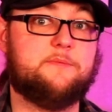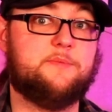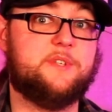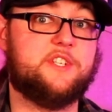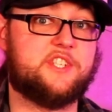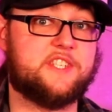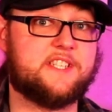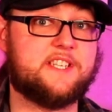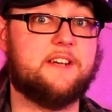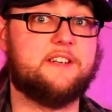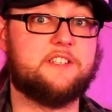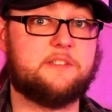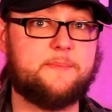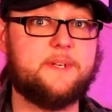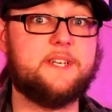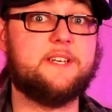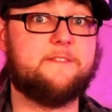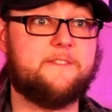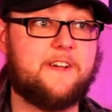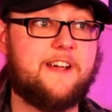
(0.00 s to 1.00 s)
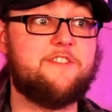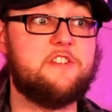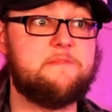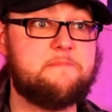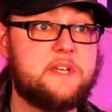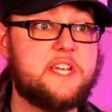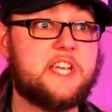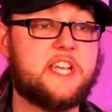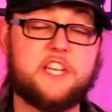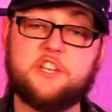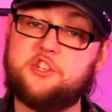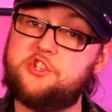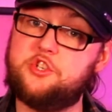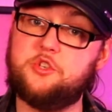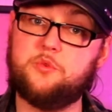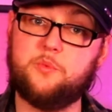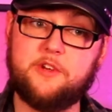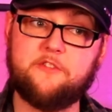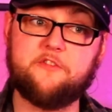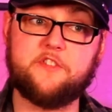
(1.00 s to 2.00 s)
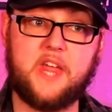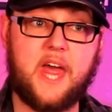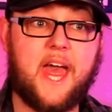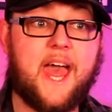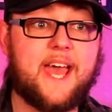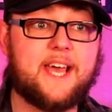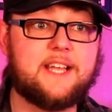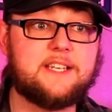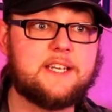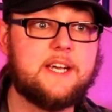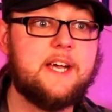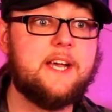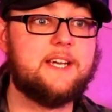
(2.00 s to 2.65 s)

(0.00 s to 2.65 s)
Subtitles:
which is going to be a very big issue with the head.